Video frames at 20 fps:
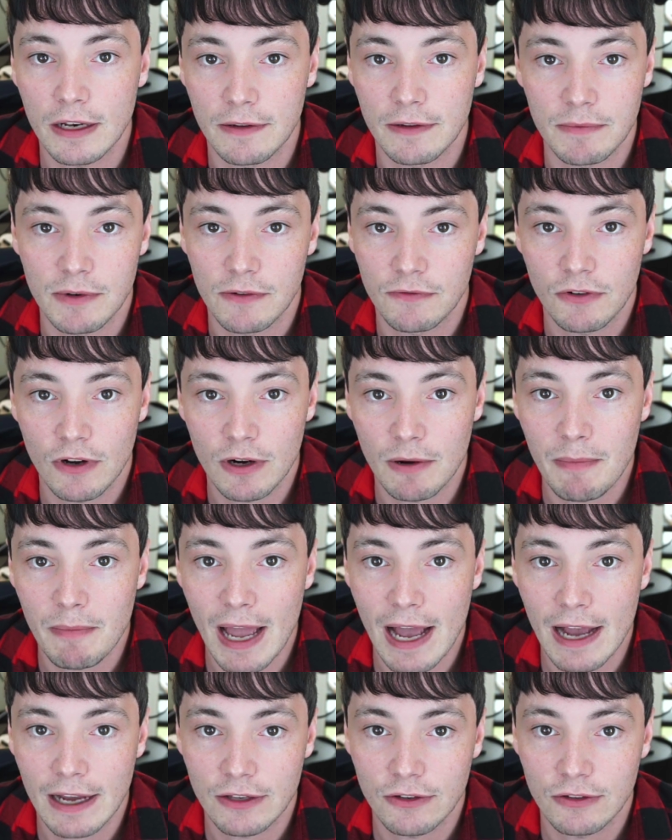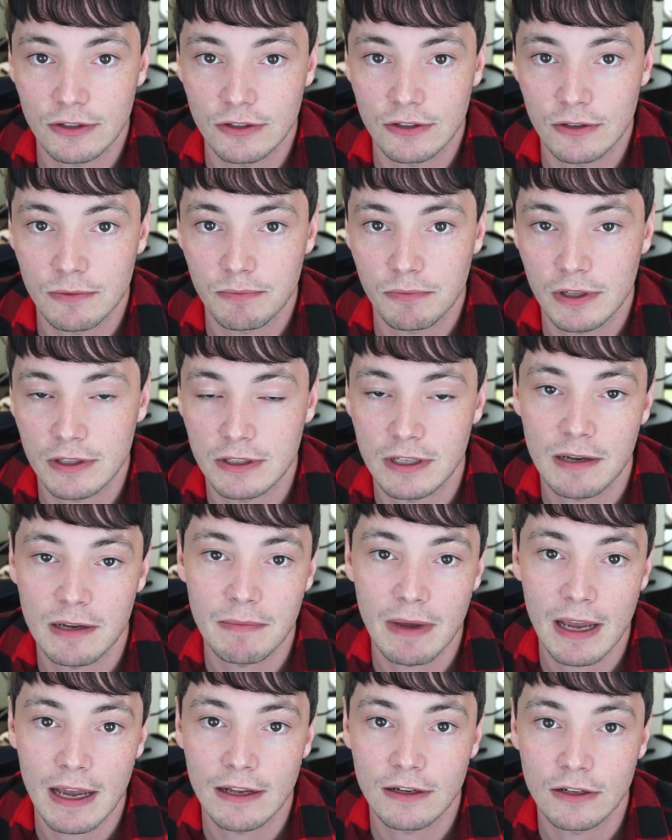I mean, if you're on a Mac, you can just press
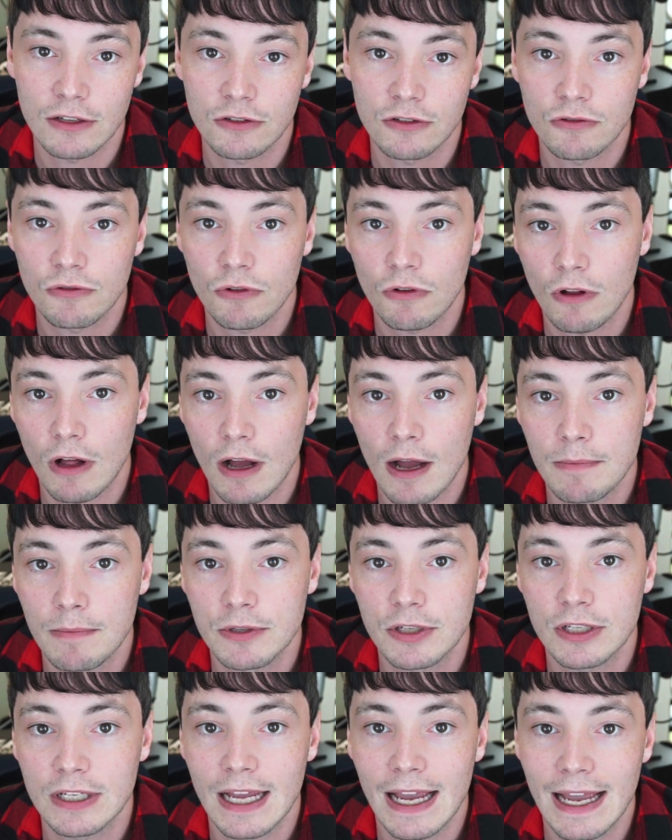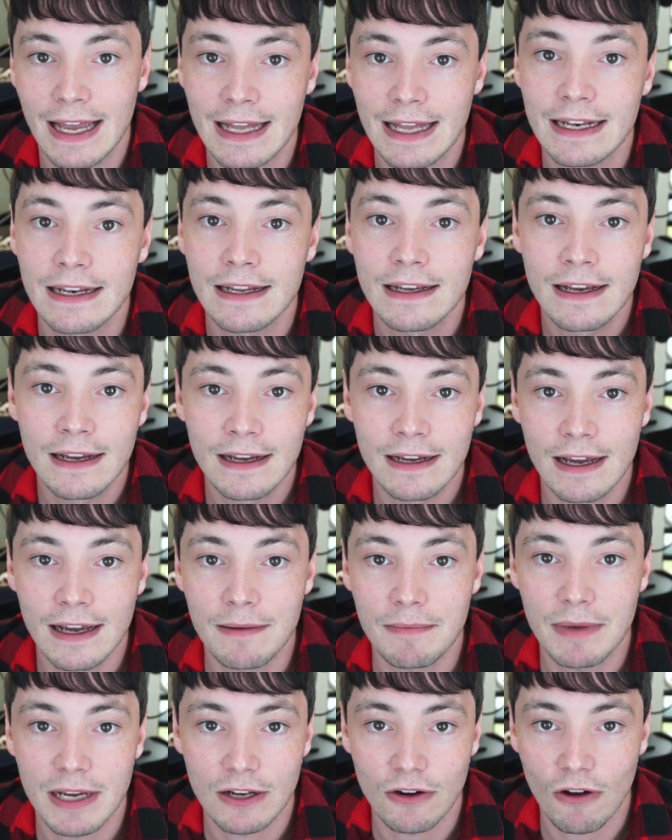Command, Control, Option, N,
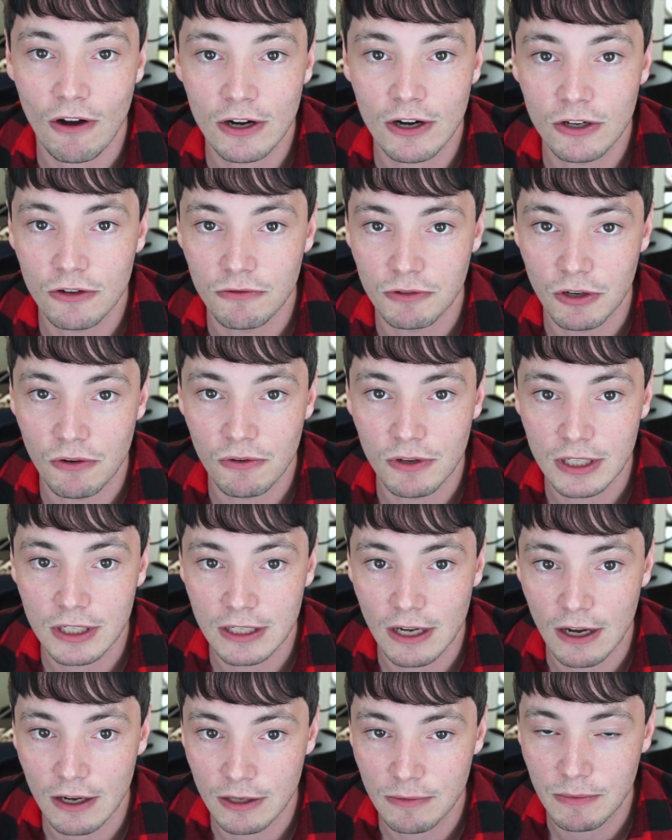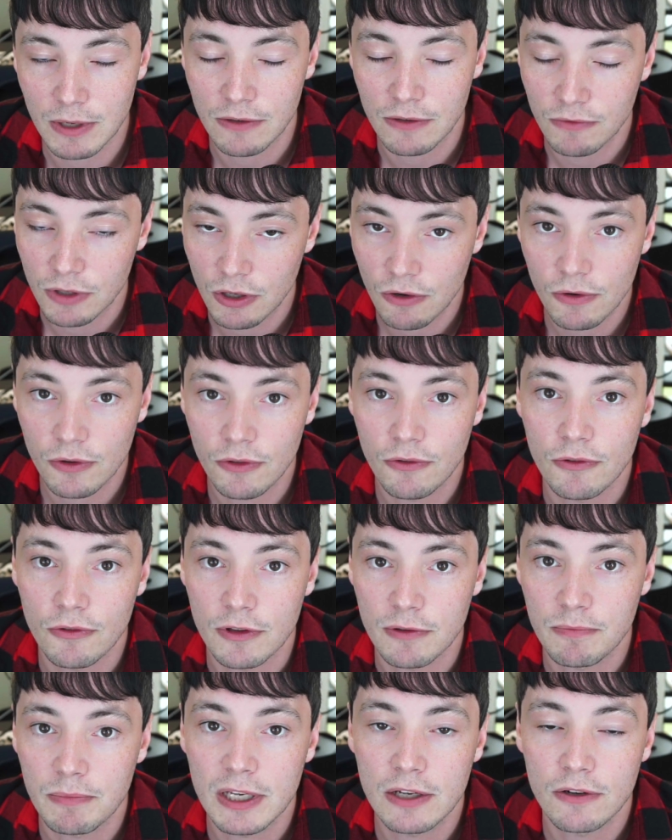and make an audio recording document and record through
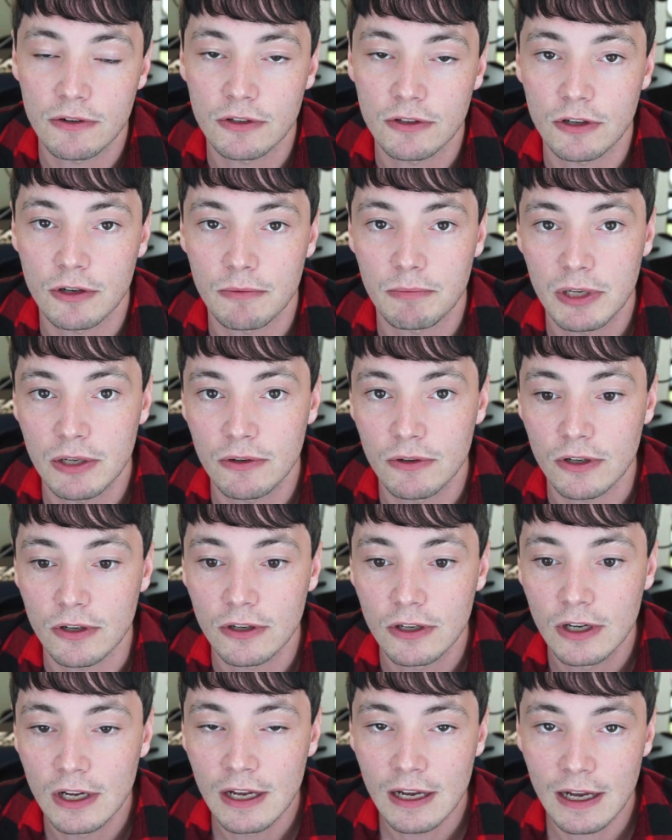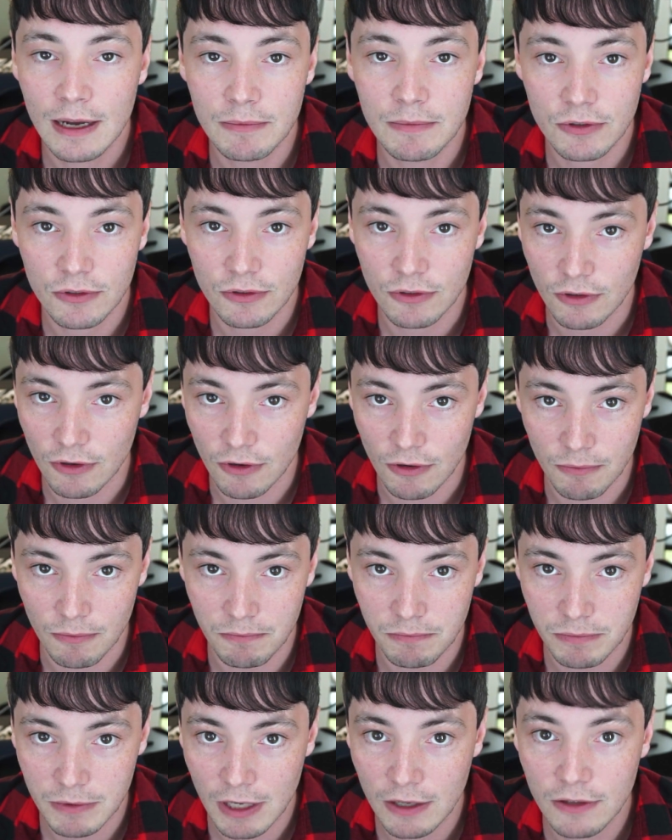the speaker in your computer. I'm sure there are
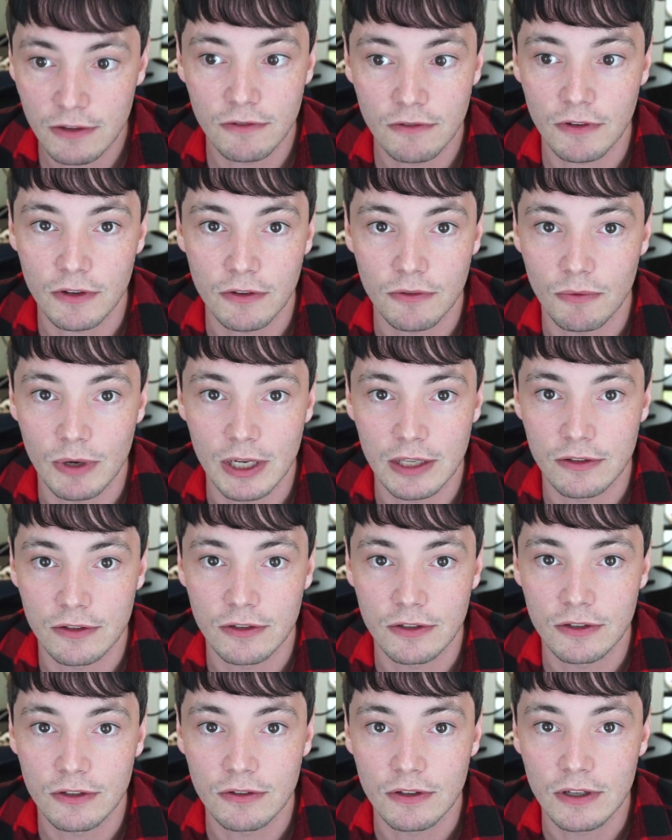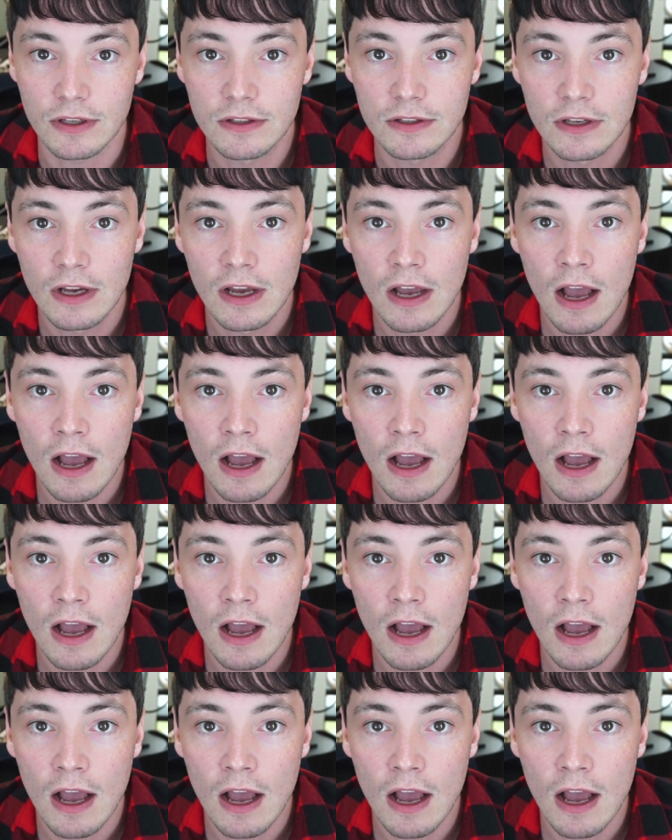tons of other ways you can do this.